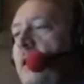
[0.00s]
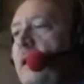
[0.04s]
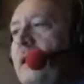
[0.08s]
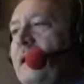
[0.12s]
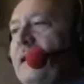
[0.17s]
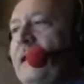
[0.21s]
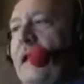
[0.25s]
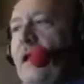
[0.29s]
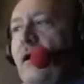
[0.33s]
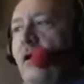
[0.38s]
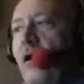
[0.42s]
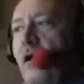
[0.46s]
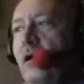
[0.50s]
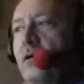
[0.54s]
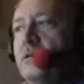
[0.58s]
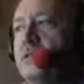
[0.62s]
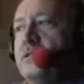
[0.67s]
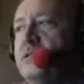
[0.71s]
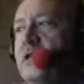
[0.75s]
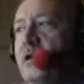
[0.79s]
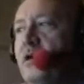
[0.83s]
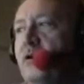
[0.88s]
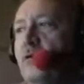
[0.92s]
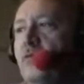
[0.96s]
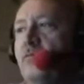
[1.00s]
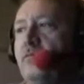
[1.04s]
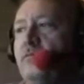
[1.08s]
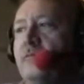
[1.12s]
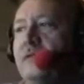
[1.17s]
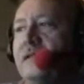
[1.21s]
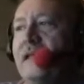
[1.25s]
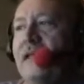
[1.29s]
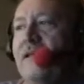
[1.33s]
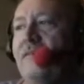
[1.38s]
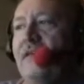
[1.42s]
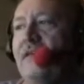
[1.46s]
Now, also,
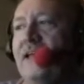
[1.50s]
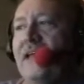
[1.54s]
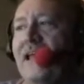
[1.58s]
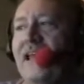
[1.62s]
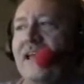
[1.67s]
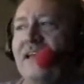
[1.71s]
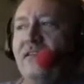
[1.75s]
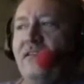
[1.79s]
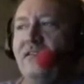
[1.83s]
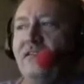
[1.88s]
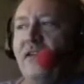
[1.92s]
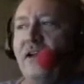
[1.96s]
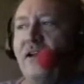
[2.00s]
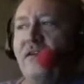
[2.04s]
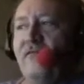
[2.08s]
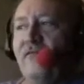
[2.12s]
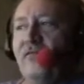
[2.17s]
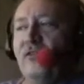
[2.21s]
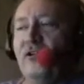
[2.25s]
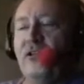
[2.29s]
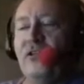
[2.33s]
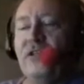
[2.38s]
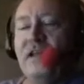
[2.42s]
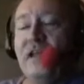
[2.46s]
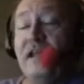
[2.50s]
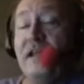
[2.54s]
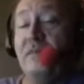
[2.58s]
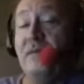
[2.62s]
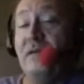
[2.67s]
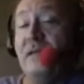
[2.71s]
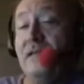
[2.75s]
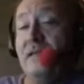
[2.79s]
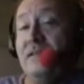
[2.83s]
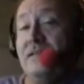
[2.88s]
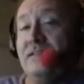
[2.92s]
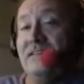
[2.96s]
giving aid and comfort to the
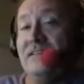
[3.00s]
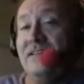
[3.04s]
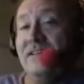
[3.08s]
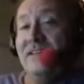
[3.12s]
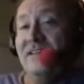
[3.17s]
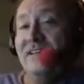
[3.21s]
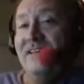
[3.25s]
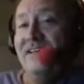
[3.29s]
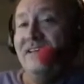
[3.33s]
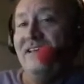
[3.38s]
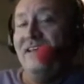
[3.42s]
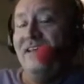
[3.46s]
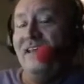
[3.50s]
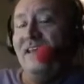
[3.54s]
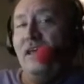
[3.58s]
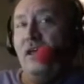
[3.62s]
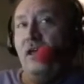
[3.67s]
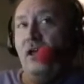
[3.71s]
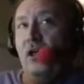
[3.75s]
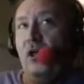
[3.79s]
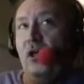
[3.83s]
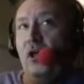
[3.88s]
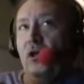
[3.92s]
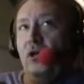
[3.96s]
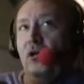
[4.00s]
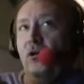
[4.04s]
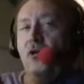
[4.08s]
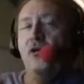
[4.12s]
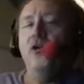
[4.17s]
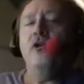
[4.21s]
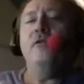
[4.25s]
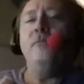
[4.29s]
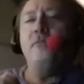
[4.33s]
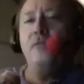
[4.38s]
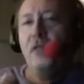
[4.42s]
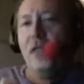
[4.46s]
enemies
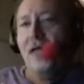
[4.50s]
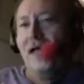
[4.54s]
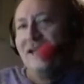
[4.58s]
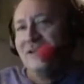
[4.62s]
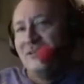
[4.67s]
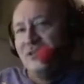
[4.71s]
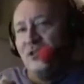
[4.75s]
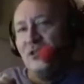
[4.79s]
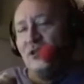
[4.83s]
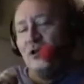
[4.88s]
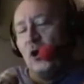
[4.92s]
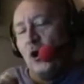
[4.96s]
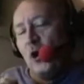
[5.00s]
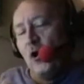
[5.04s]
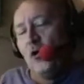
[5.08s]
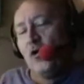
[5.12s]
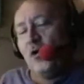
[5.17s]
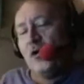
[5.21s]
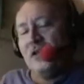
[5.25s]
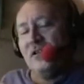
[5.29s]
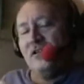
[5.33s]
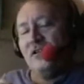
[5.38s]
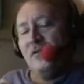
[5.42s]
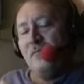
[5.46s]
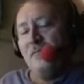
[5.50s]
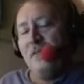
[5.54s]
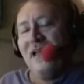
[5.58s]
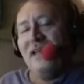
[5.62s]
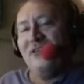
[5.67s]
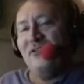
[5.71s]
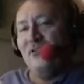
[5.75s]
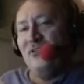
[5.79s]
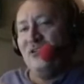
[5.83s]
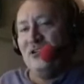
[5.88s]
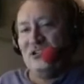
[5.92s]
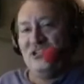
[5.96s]
could apply to the current
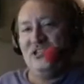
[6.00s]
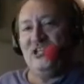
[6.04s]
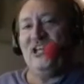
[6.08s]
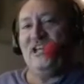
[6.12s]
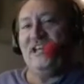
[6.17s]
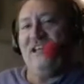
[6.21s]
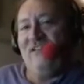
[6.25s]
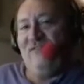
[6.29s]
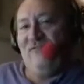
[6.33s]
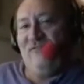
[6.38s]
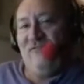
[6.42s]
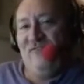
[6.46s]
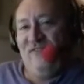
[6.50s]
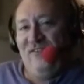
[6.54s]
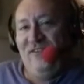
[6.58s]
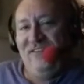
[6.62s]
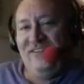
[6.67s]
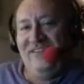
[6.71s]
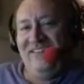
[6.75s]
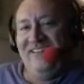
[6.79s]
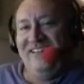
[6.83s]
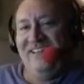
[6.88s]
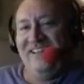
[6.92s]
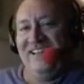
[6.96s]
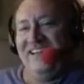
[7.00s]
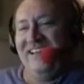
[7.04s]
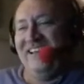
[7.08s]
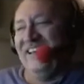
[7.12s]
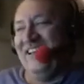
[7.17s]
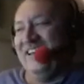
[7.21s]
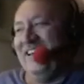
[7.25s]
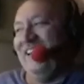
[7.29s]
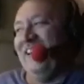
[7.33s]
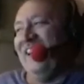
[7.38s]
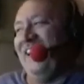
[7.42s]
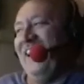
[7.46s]
commander in chief
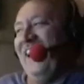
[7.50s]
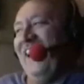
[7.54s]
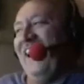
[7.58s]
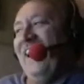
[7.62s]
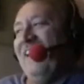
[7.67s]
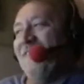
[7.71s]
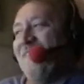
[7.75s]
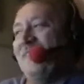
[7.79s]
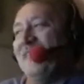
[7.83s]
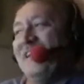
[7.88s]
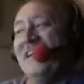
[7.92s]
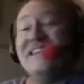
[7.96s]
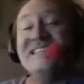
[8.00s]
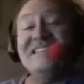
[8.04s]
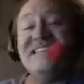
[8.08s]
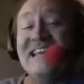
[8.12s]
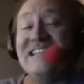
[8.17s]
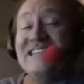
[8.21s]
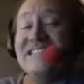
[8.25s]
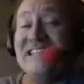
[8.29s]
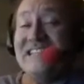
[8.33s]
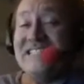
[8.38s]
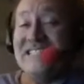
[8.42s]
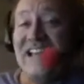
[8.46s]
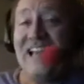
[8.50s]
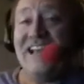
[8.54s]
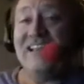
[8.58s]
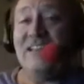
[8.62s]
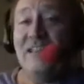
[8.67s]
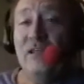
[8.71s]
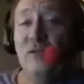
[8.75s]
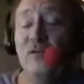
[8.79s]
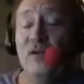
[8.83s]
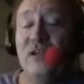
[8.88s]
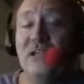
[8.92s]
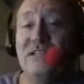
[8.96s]
because that's
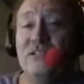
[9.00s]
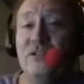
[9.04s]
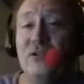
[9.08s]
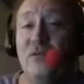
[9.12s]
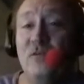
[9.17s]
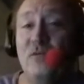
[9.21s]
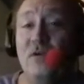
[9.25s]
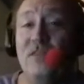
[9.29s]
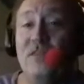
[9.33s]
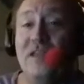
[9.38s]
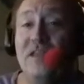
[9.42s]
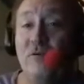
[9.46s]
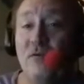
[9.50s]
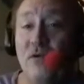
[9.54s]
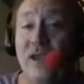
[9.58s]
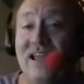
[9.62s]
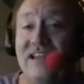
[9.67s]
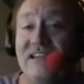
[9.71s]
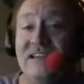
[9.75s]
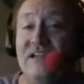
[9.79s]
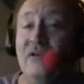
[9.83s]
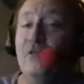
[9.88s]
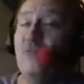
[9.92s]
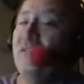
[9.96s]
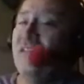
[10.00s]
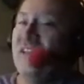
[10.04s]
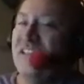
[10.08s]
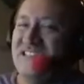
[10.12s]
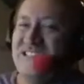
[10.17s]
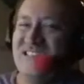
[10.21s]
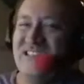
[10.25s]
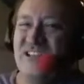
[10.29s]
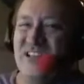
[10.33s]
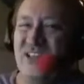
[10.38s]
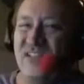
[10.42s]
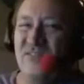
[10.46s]
exactly what he's doing with the Iran deal, but
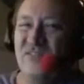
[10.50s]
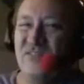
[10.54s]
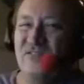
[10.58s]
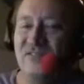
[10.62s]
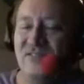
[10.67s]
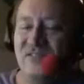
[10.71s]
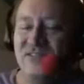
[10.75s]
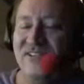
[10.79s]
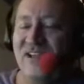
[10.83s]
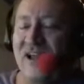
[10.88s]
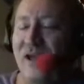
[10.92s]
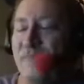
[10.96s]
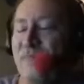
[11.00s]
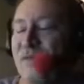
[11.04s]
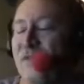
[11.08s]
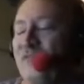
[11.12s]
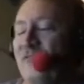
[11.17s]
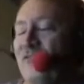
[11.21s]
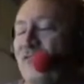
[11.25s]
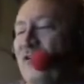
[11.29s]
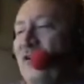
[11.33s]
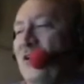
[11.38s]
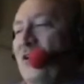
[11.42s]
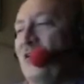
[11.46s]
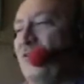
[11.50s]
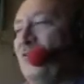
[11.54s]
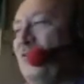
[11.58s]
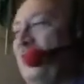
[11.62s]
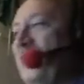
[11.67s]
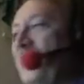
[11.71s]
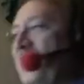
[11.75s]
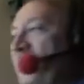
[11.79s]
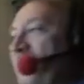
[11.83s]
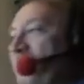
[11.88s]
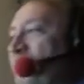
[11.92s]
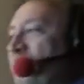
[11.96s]
that's another topic for another
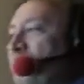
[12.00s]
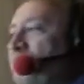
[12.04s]
day.